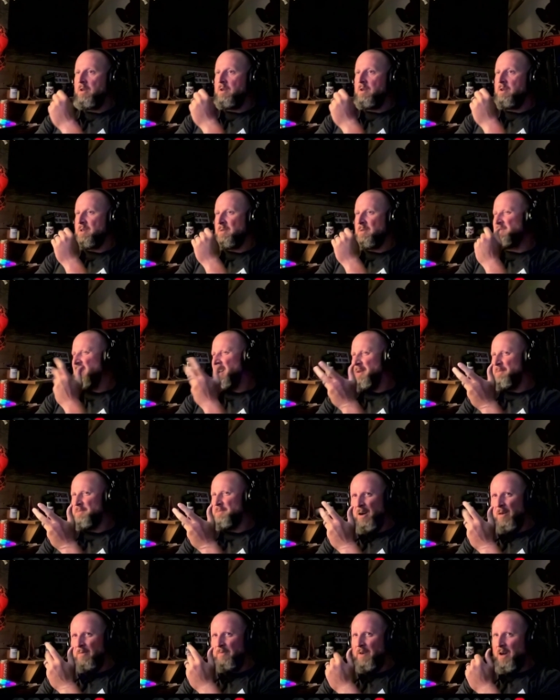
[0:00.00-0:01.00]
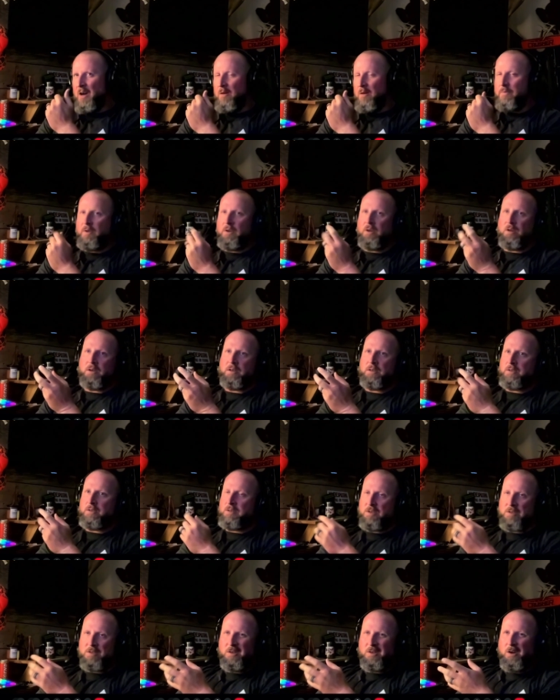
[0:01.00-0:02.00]
Sometimes alfalfa and
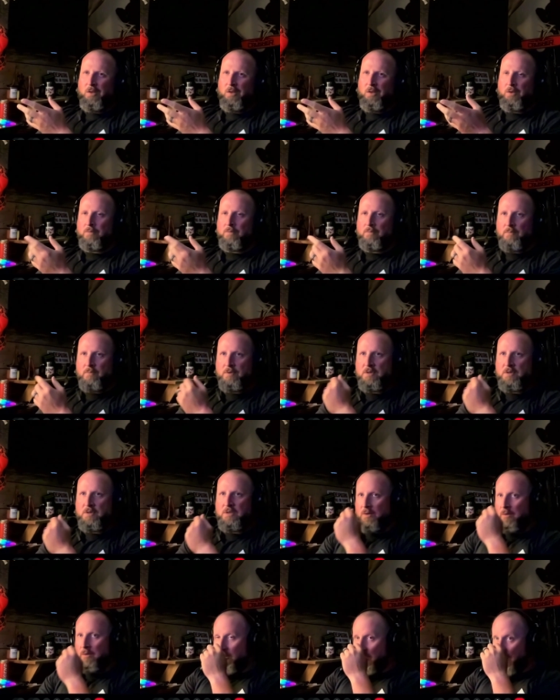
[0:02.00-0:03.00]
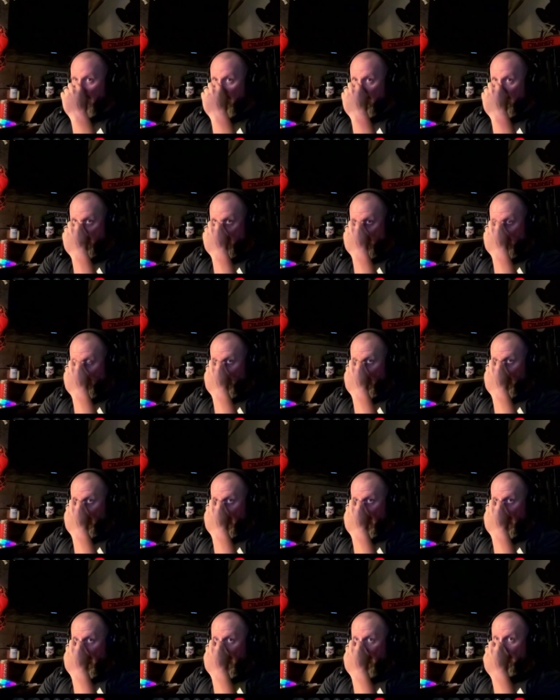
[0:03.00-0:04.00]
just other cereal grains and stuff like
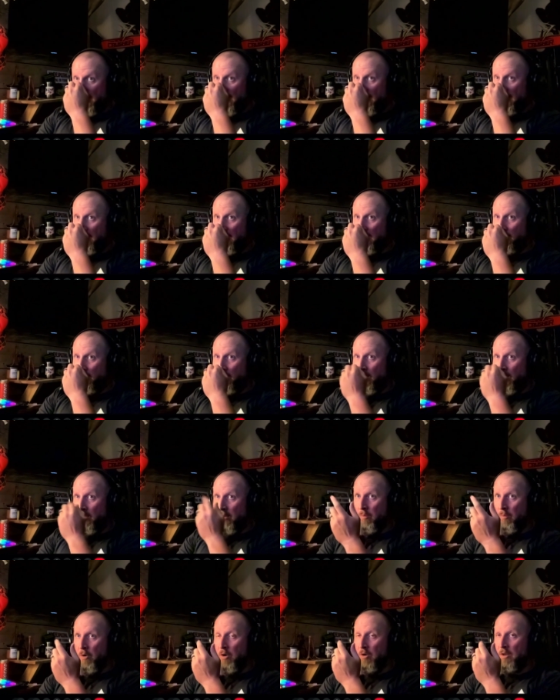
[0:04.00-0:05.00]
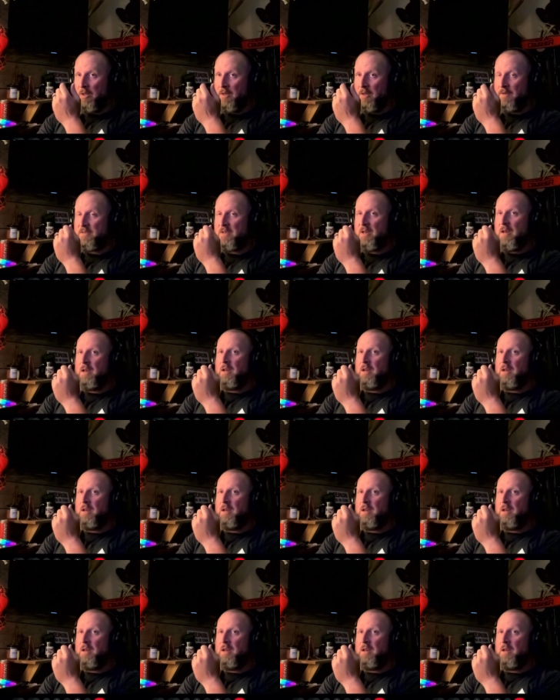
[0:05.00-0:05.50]
that, and other broadleafs.